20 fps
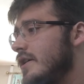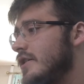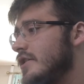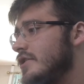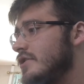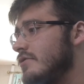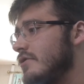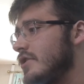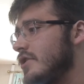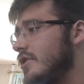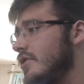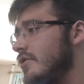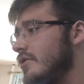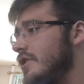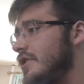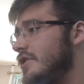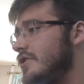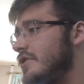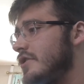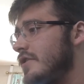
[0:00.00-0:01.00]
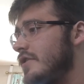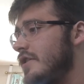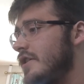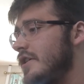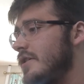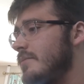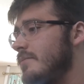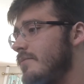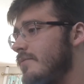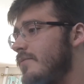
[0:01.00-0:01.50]
So according to
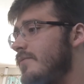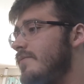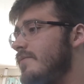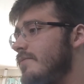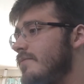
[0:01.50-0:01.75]
the